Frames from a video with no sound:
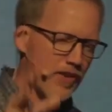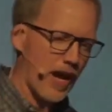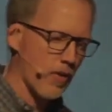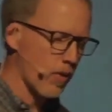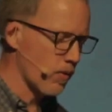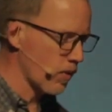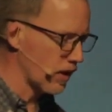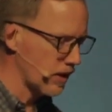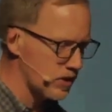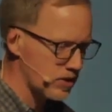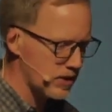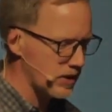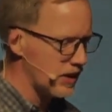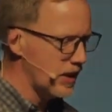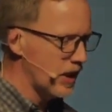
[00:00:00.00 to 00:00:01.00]
wife and I, we were
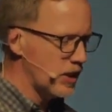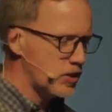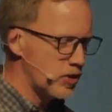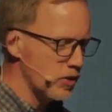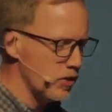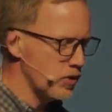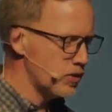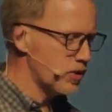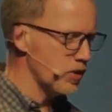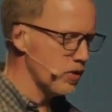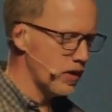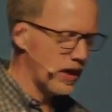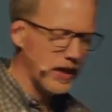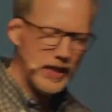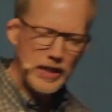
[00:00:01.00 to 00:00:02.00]
listening to,
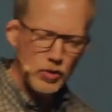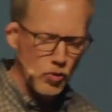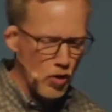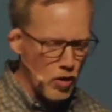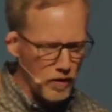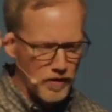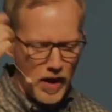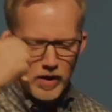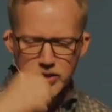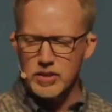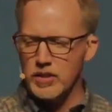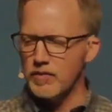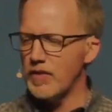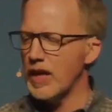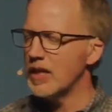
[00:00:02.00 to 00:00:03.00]
to a hero of
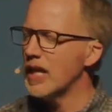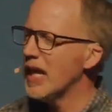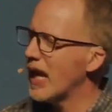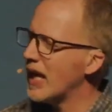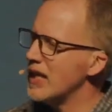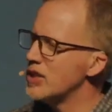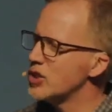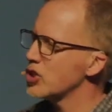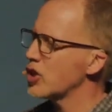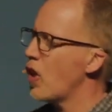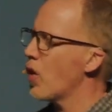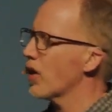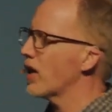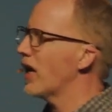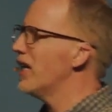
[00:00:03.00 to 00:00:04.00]
ours in the faith, and he
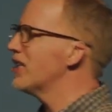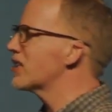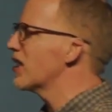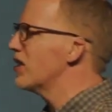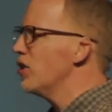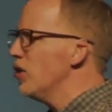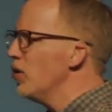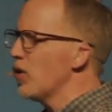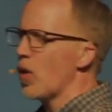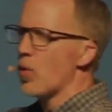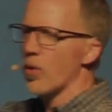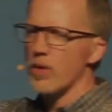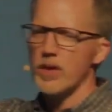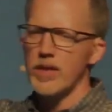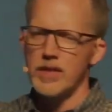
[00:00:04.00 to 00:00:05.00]
just called it out. He said, Do you
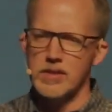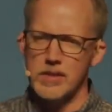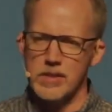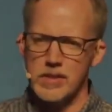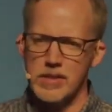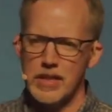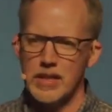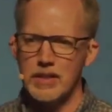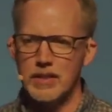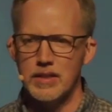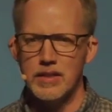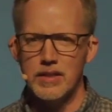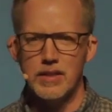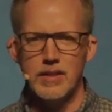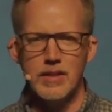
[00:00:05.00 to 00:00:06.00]
know worry is a
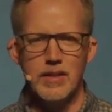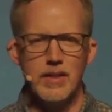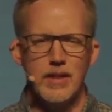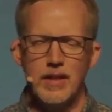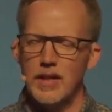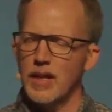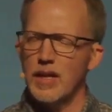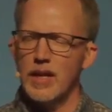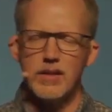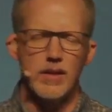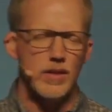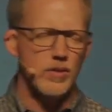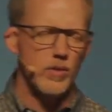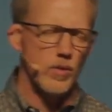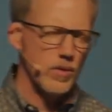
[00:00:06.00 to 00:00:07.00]
sin? And
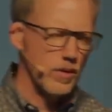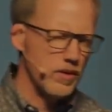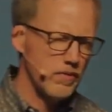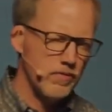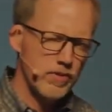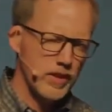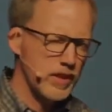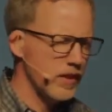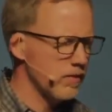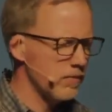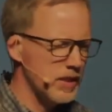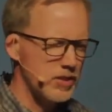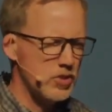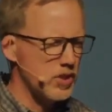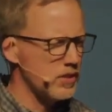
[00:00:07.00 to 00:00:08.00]
I thought, Lord,
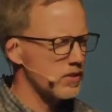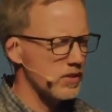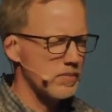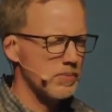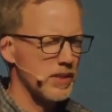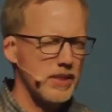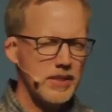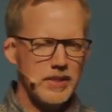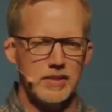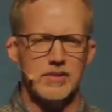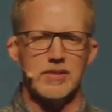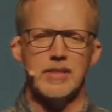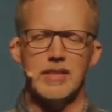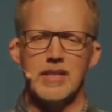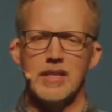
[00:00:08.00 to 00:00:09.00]
forgive me, Jesus,
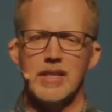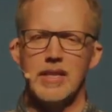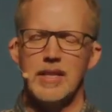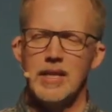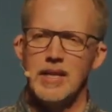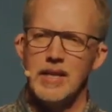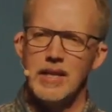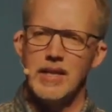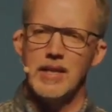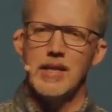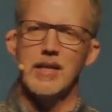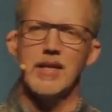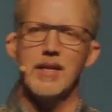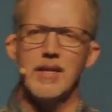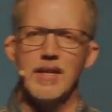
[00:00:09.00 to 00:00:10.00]
please.
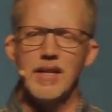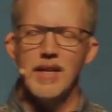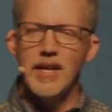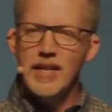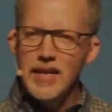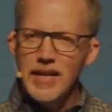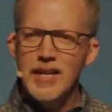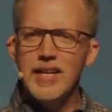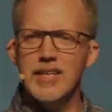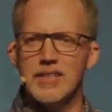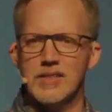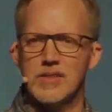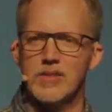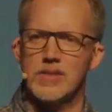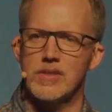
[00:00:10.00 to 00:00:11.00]
it
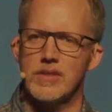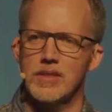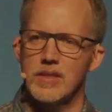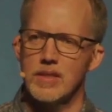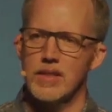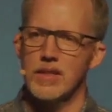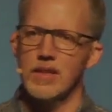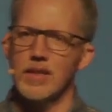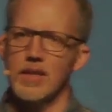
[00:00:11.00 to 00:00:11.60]
is.